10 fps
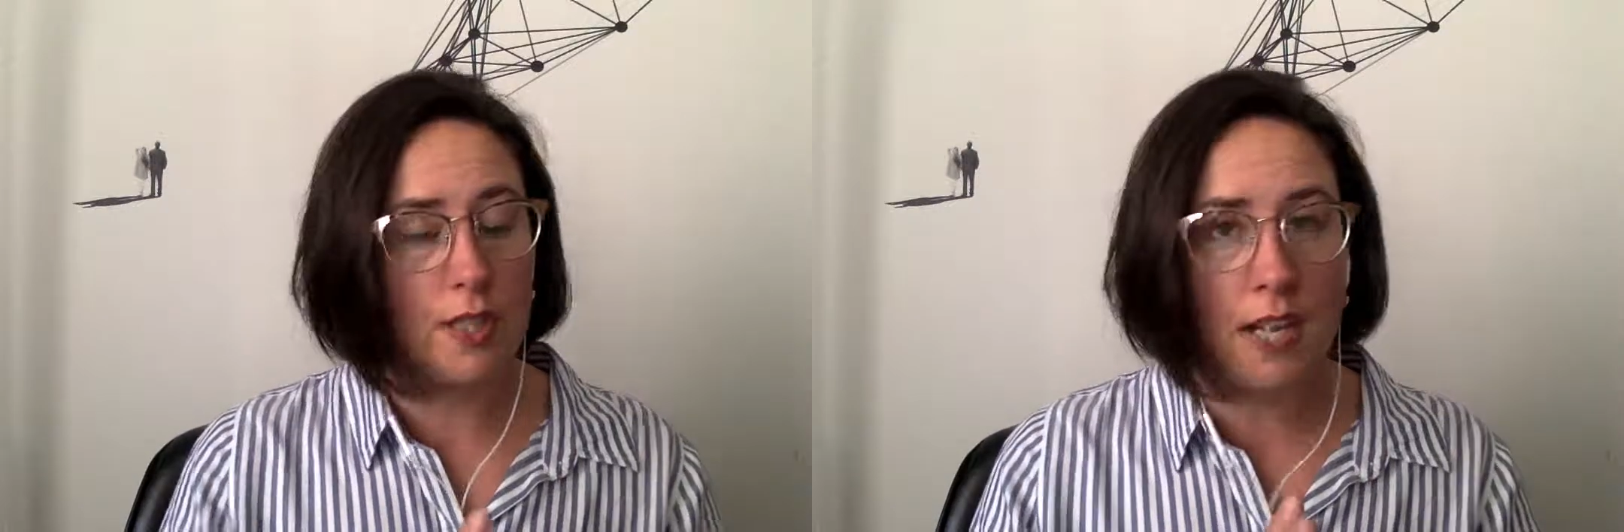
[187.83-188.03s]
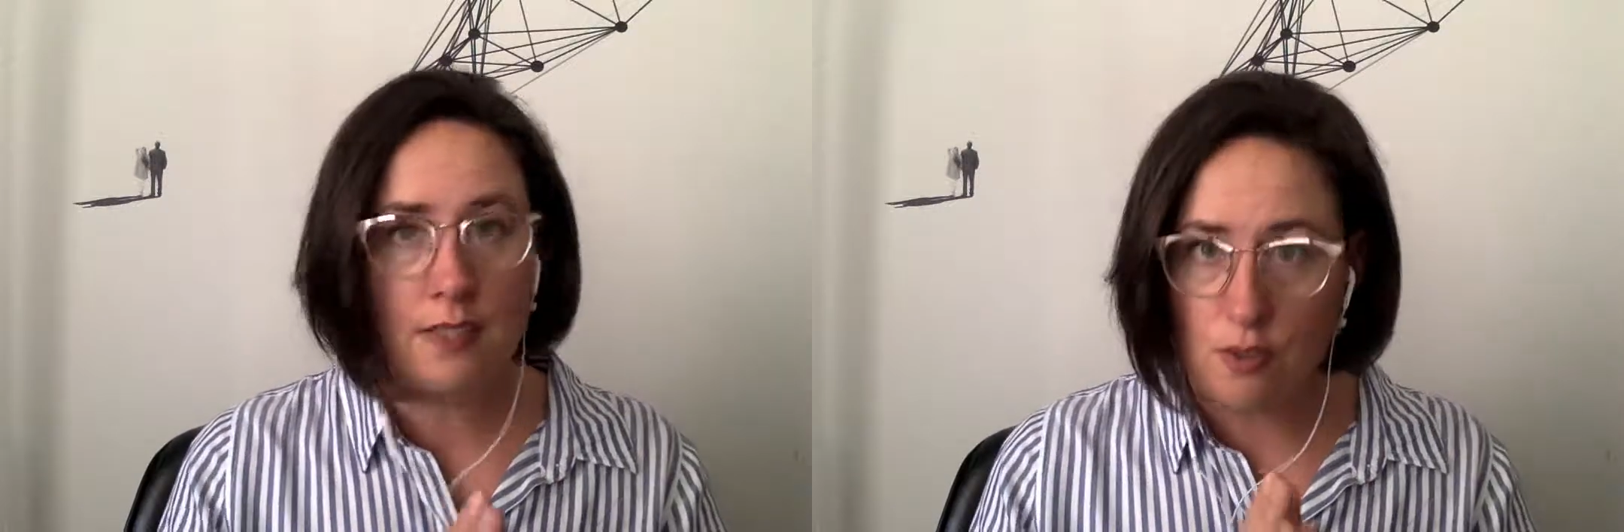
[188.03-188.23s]

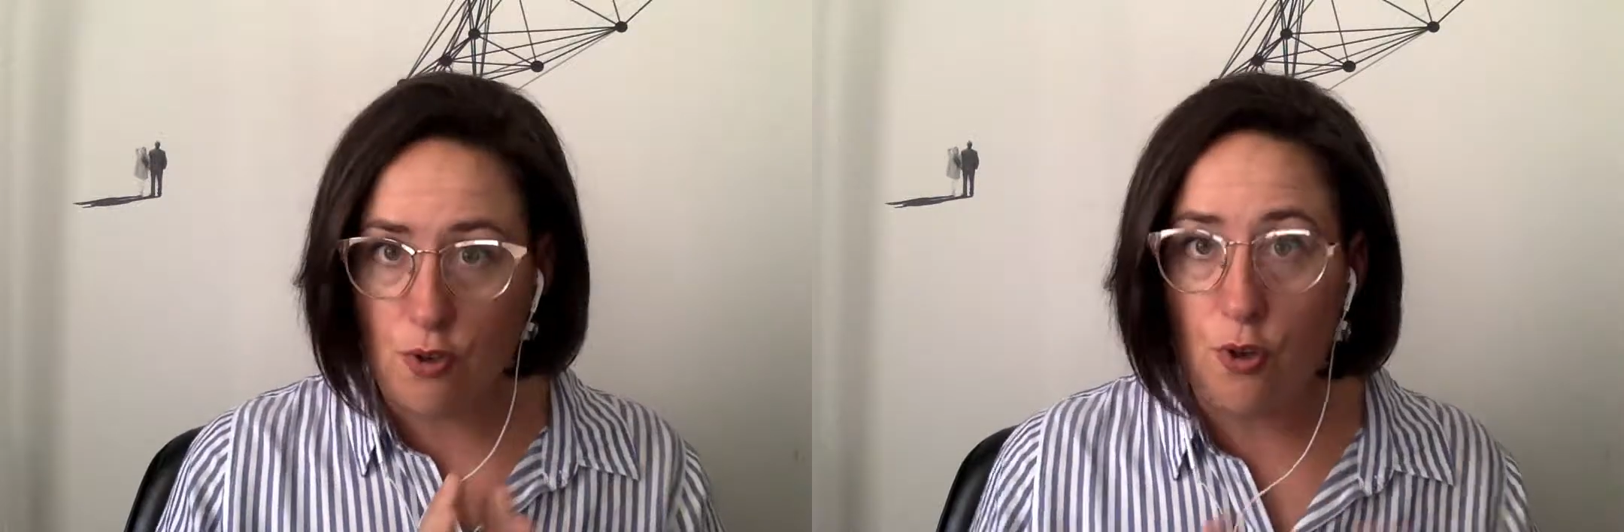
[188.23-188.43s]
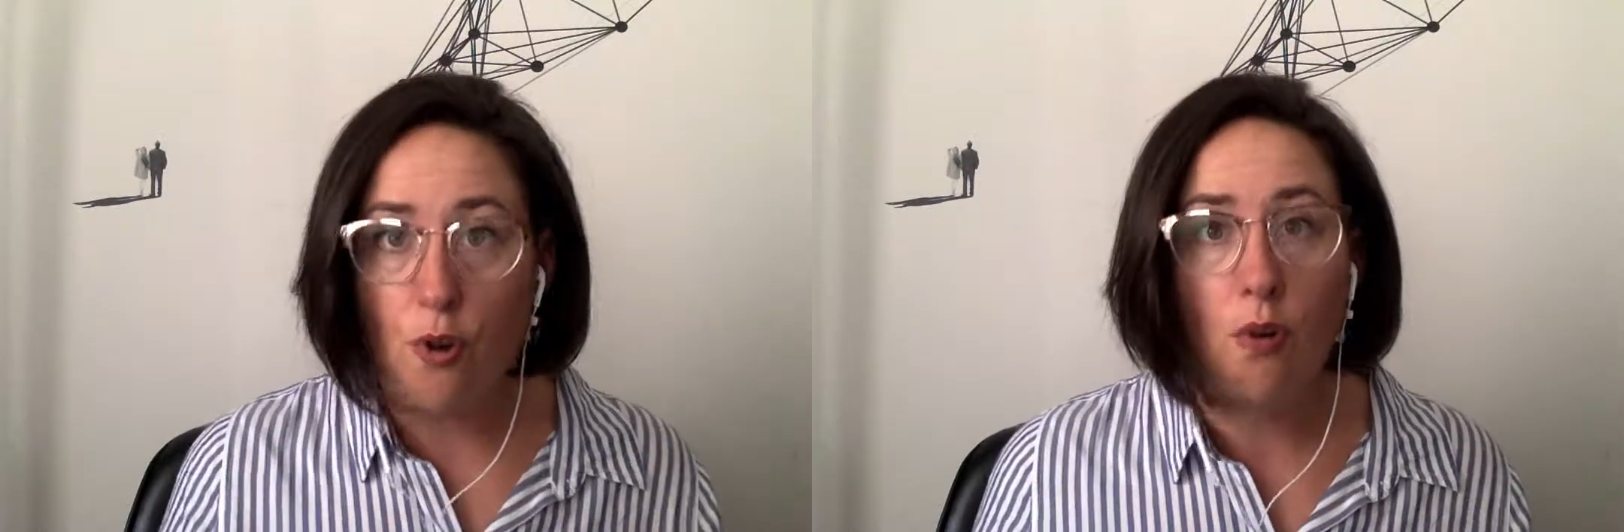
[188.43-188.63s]
That's
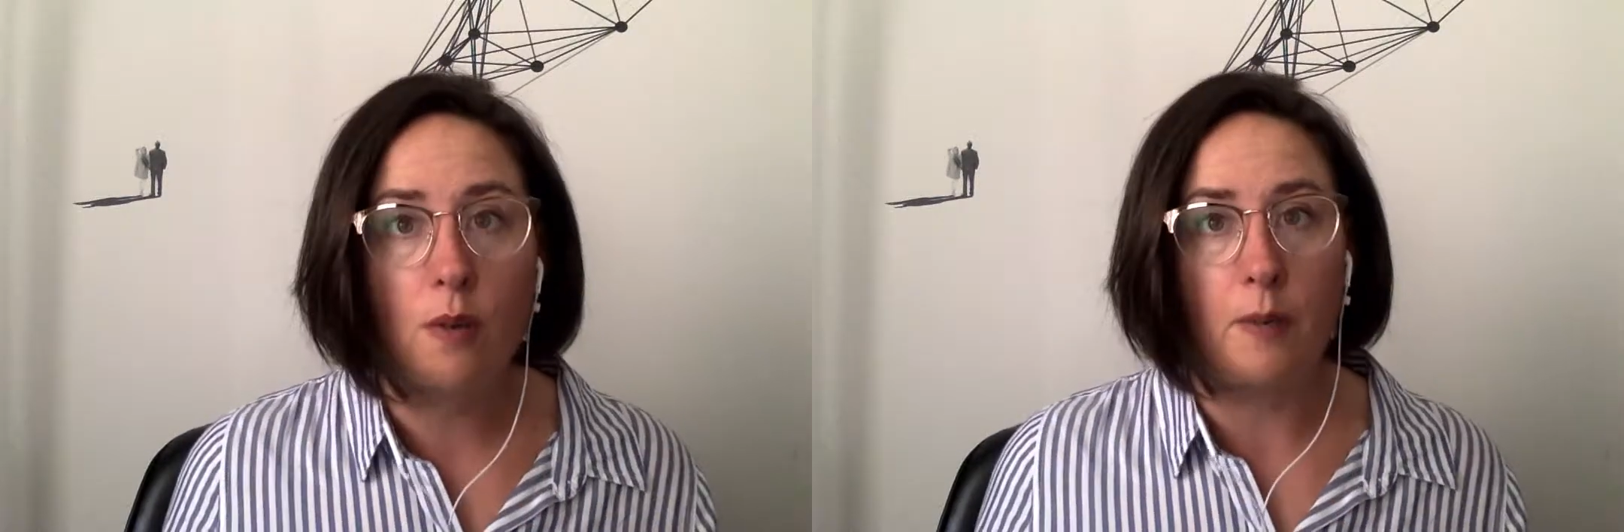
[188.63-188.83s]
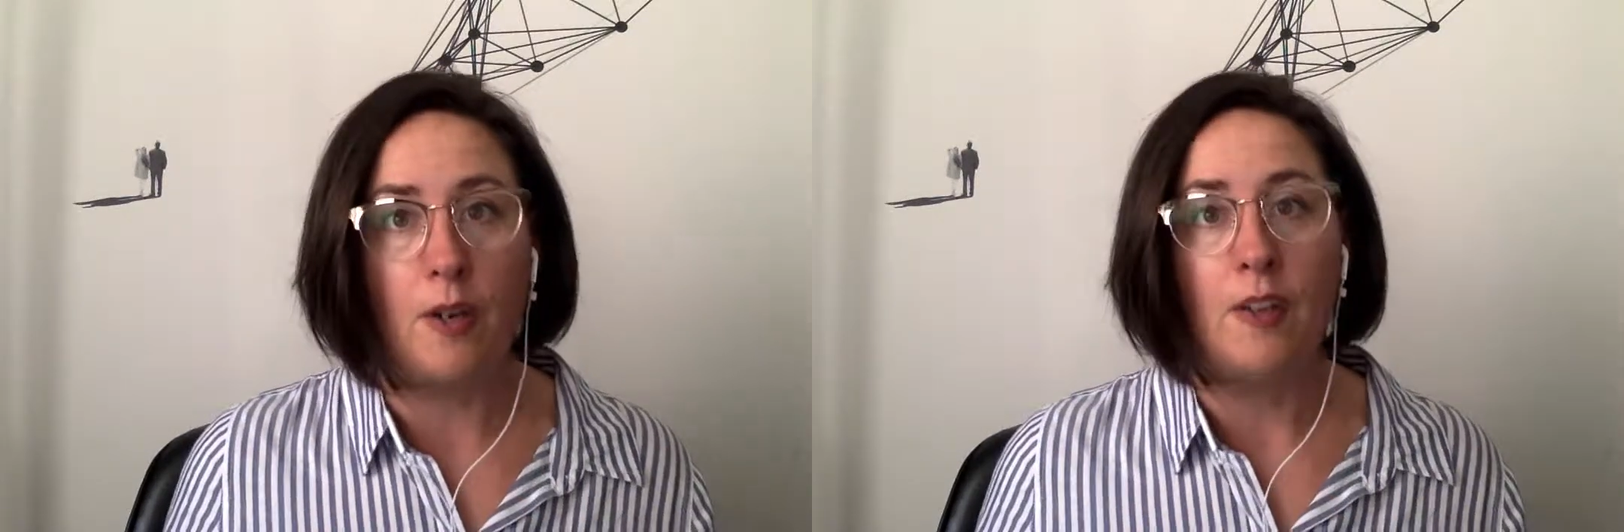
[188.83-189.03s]

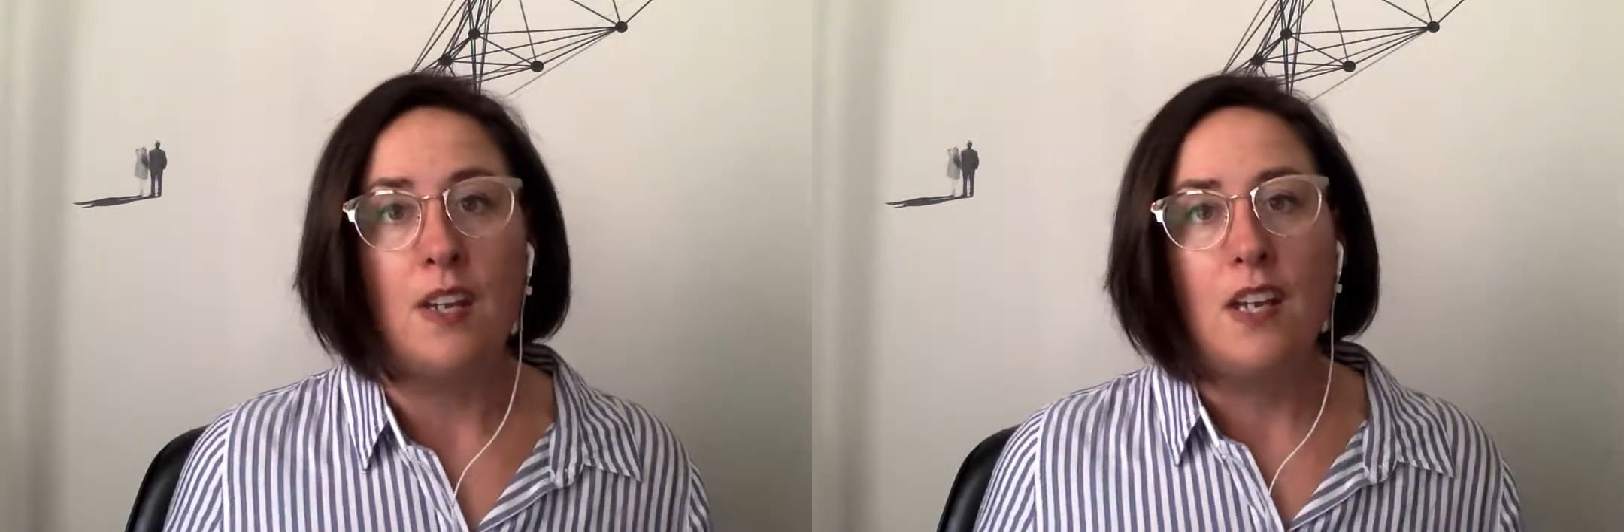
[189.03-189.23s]
normal.